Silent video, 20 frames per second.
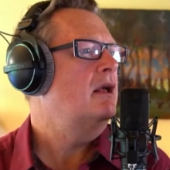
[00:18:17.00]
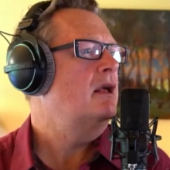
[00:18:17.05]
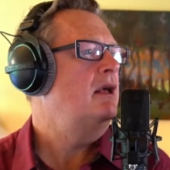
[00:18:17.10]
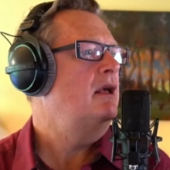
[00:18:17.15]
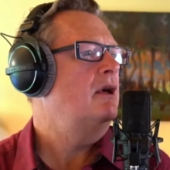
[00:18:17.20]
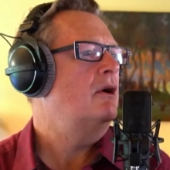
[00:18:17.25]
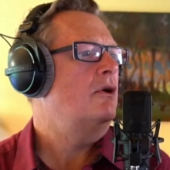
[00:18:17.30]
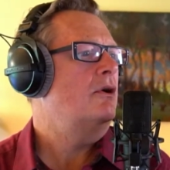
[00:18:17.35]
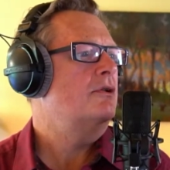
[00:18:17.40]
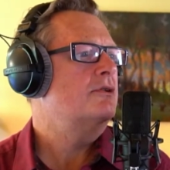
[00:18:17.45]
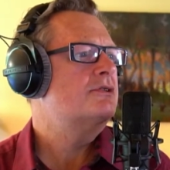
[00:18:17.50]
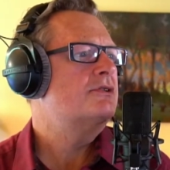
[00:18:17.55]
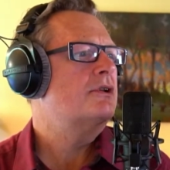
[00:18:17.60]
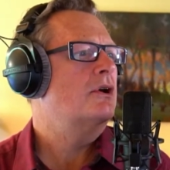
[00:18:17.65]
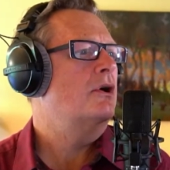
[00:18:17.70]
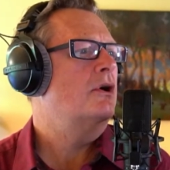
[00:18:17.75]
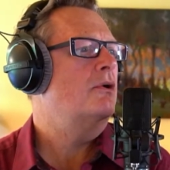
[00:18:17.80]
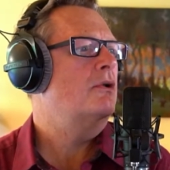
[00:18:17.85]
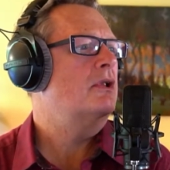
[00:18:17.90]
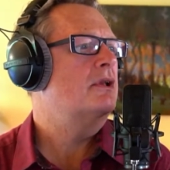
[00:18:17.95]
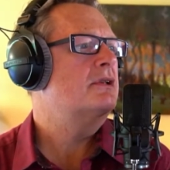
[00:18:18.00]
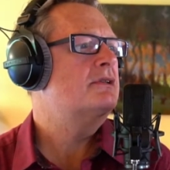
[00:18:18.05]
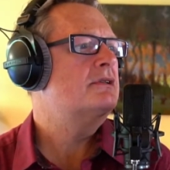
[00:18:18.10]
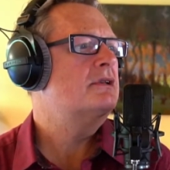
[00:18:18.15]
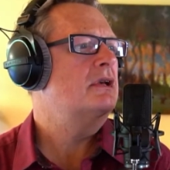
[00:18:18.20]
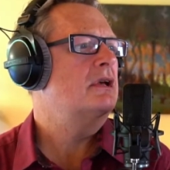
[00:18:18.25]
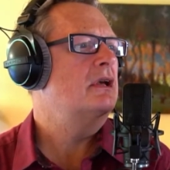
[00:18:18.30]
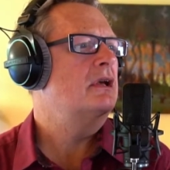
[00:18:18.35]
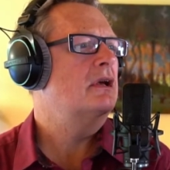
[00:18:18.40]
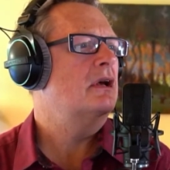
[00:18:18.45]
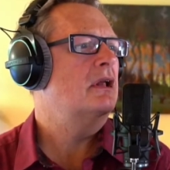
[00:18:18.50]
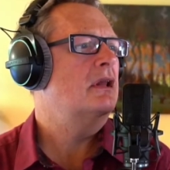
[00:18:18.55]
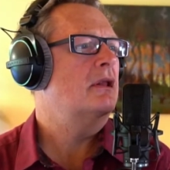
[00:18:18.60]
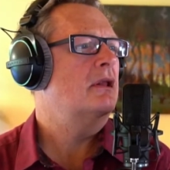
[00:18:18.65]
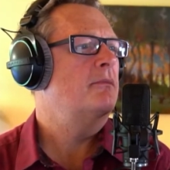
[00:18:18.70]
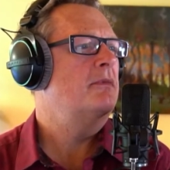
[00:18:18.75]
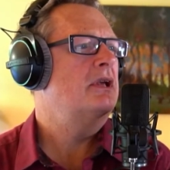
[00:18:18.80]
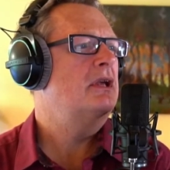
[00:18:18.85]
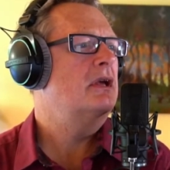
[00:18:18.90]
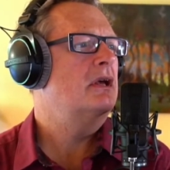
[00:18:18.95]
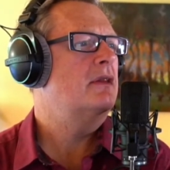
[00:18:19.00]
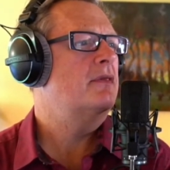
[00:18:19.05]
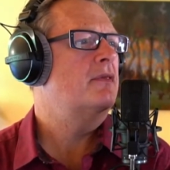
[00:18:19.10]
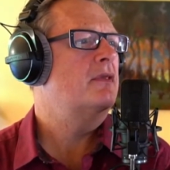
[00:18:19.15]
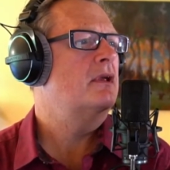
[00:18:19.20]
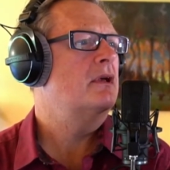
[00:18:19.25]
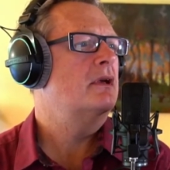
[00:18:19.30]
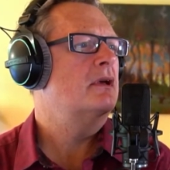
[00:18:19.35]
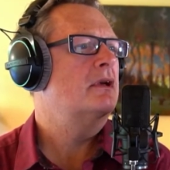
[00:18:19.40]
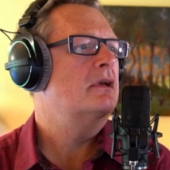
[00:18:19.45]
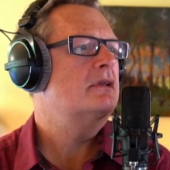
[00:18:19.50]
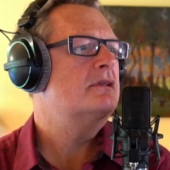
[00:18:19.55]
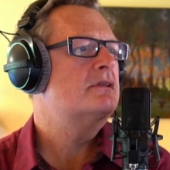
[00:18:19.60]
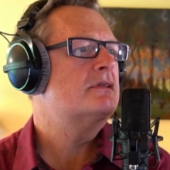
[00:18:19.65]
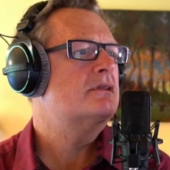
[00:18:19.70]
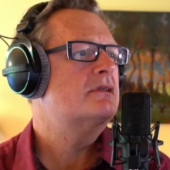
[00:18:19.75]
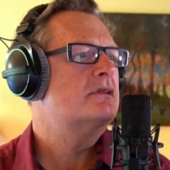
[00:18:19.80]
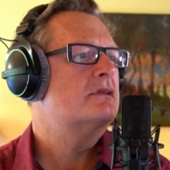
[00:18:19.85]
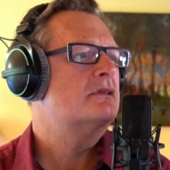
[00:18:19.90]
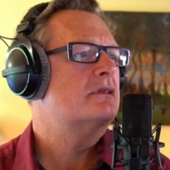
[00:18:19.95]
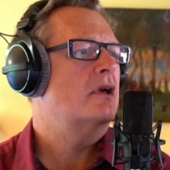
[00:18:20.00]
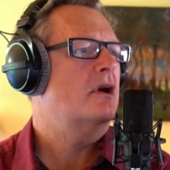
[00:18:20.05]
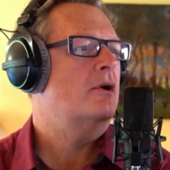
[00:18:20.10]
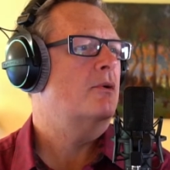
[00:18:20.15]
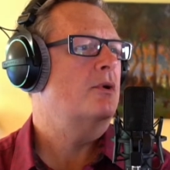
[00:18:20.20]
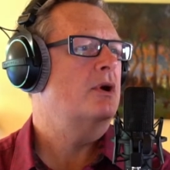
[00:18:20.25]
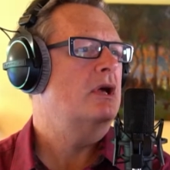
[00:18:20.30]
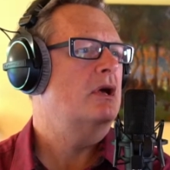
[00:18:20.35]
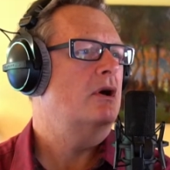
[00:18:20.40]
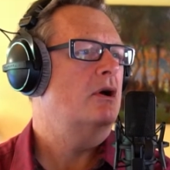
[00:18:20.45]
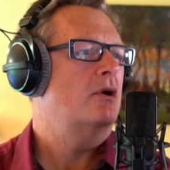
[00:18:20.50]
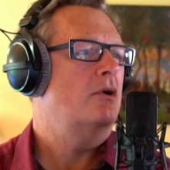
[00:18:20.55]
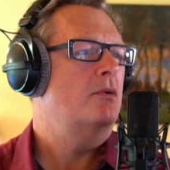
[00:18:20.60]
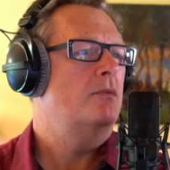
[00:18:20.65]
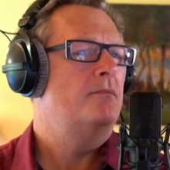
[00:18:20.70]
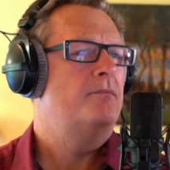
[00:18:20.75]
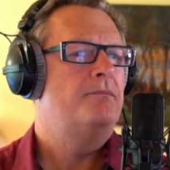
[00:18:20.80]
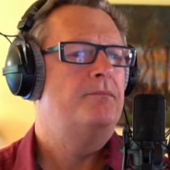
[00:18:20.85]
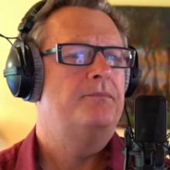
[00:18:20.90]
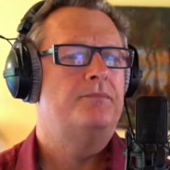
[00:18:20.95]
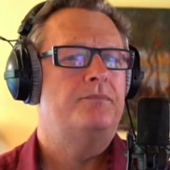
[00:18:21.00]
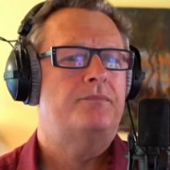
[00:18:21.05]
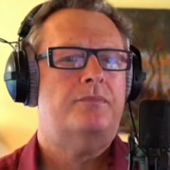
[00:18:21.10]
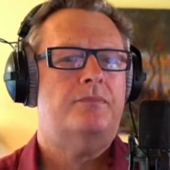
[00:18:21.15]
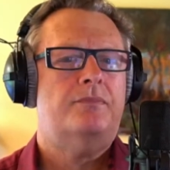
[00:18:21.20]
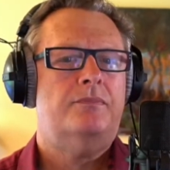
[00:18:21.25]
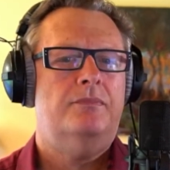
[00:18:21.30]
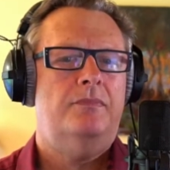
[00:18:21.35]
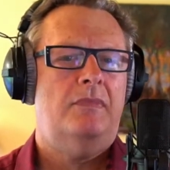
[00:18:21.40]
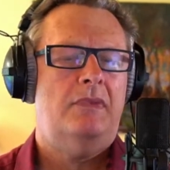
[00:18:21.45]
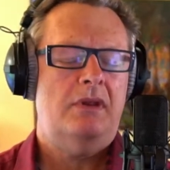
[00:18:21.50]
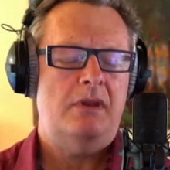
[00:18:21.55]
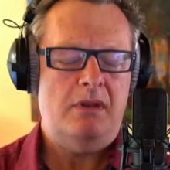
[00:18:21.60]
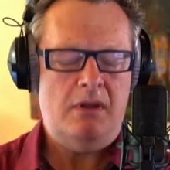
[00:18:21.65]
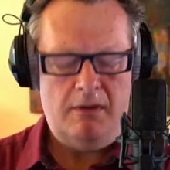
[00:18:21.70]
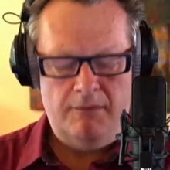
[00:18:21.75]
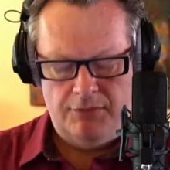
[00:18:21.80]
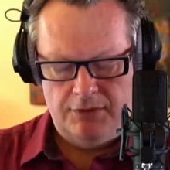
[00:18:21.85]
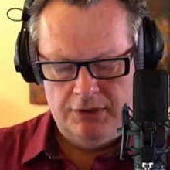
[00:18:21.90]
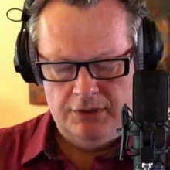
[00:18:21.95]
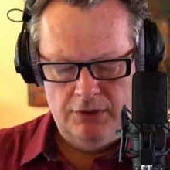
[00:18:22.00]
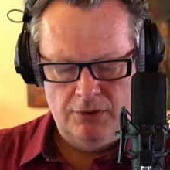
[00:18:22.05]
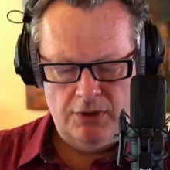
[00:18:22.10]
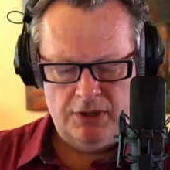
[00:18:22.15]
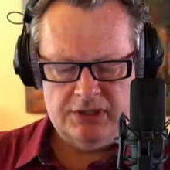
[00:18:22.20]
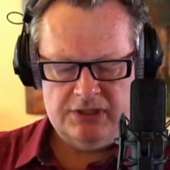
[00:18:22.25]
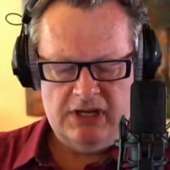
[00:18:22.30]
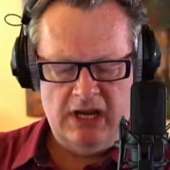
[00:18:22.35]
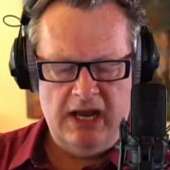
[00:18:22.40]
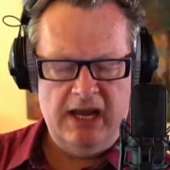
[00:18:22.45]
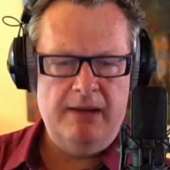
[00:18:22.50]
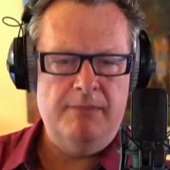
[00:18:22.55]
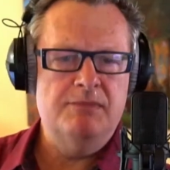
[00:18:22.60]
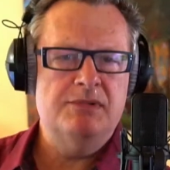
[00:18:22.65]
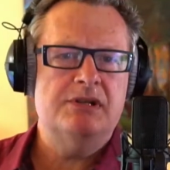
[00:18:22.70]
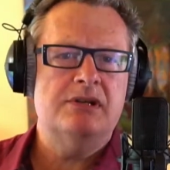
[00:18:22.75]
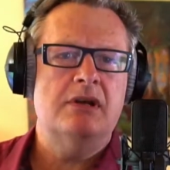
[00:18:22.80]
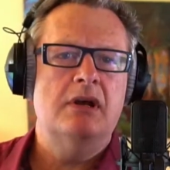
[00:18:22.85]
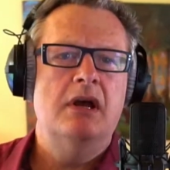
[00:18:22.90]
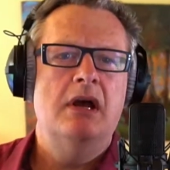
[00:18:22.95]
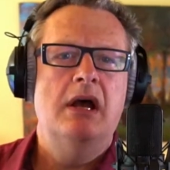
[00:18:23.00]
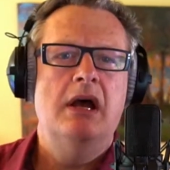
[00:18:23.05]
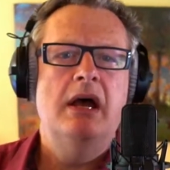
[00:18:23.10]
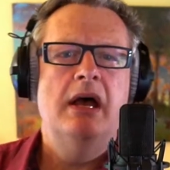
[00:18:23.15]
he also, let's see, let me get this. There we go. The New York Times,